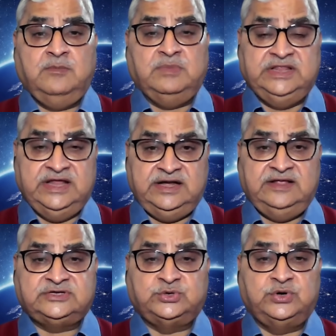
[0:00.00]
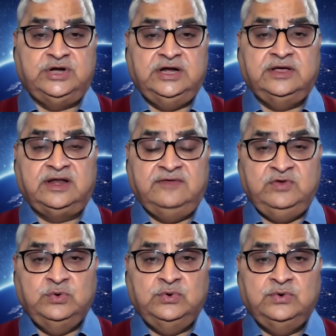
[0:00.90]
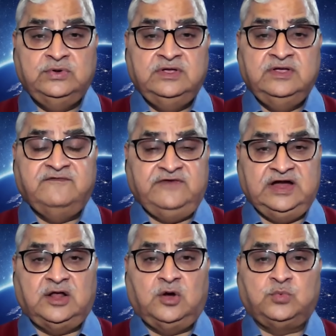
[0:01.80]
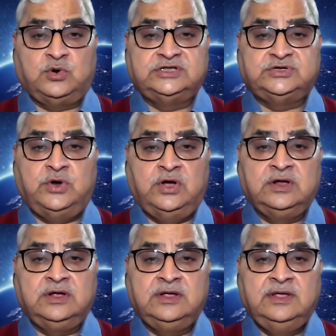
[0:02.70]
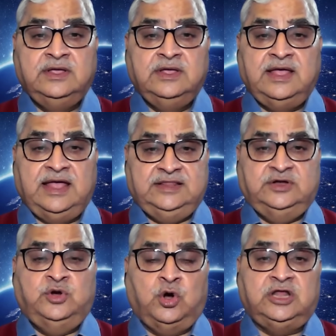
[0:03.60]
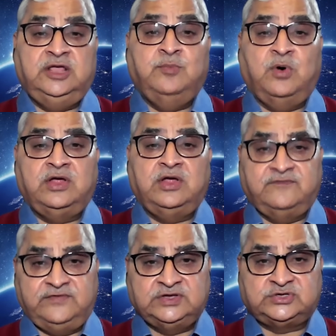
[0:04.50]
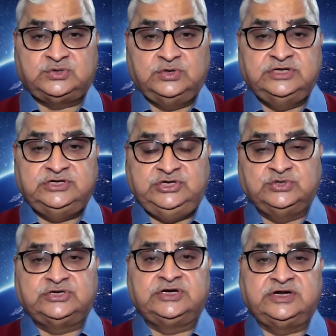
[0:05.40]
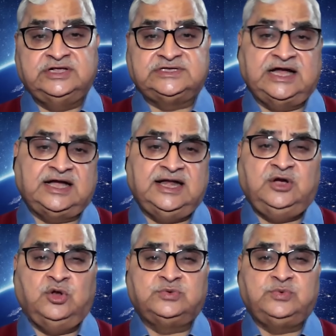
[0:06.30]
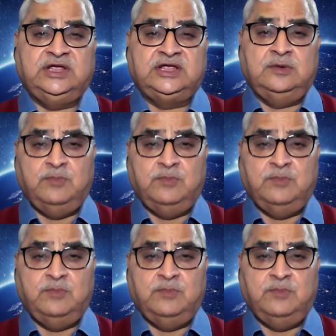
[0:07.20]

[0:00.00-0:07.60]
But then the ISRO did a review, figured out what is wrong, and the naughty boy of ISRO, the geosynchronous satellite launch vehicle